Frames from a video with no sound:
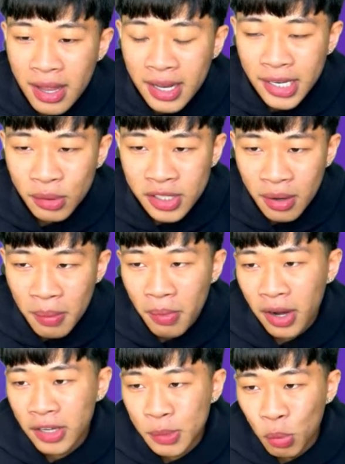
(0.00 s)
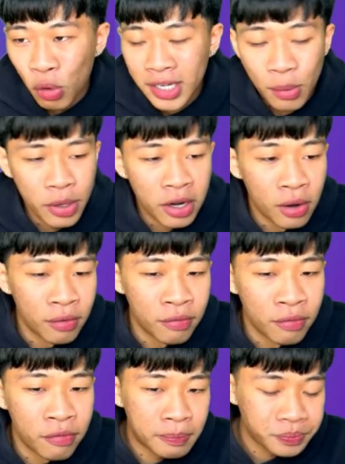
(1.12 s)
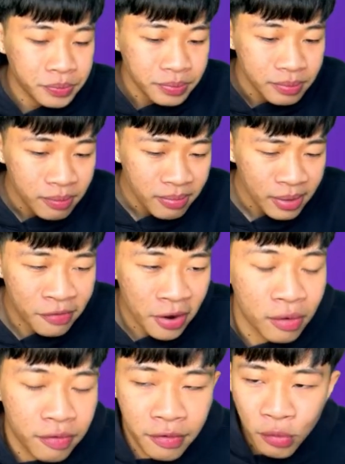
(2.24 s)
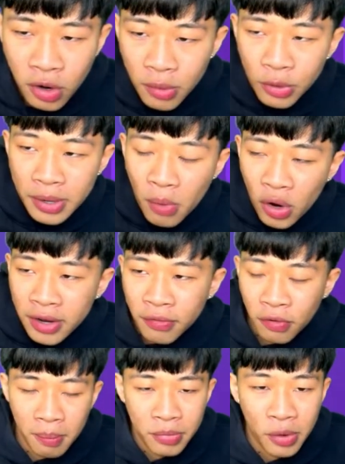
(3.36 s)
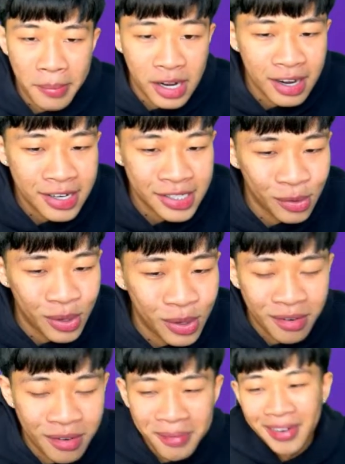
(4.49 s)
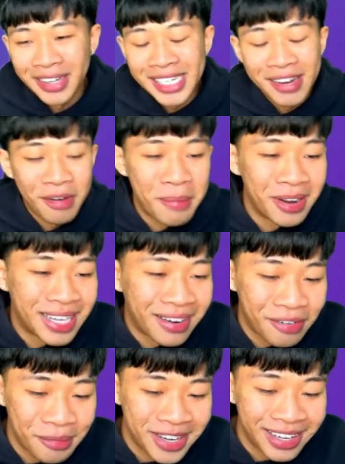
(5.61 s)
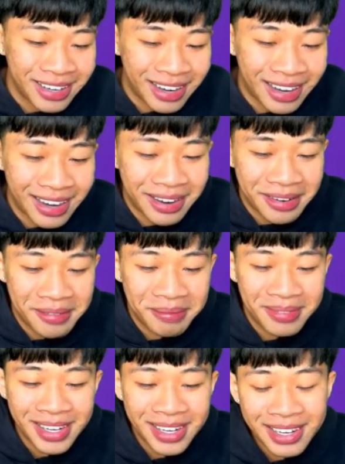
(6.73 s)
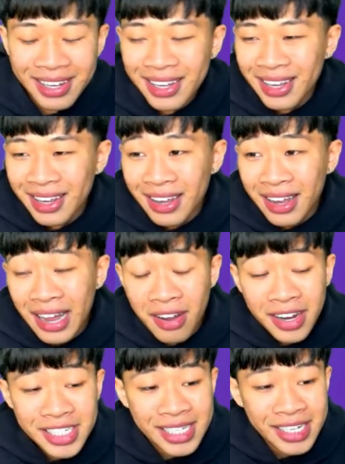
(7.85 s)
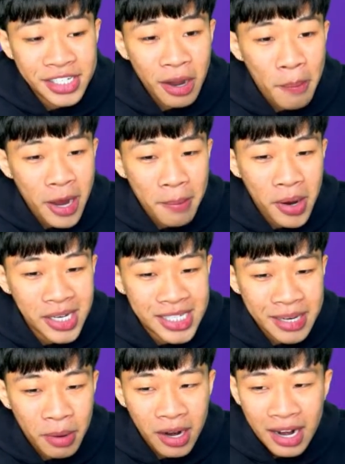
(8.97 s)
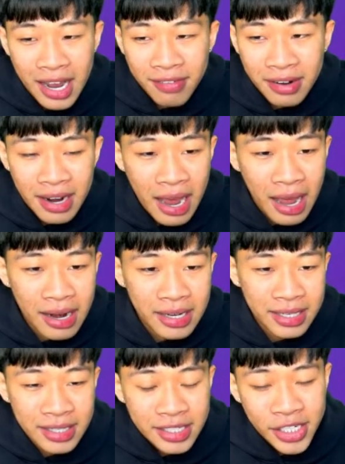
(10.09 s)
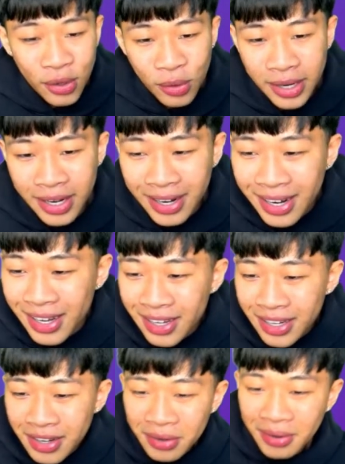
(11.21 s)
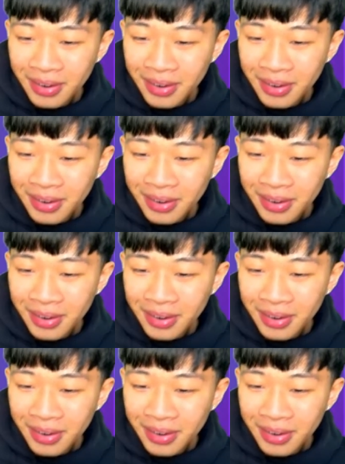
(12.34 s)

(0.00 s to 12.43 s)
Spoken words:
Do something on a sport that we love. Fair enough if you want to win money from your mini leagues or whatever, but it's never about that for me. And I just enjoy picking my team on 11 and showing, you know,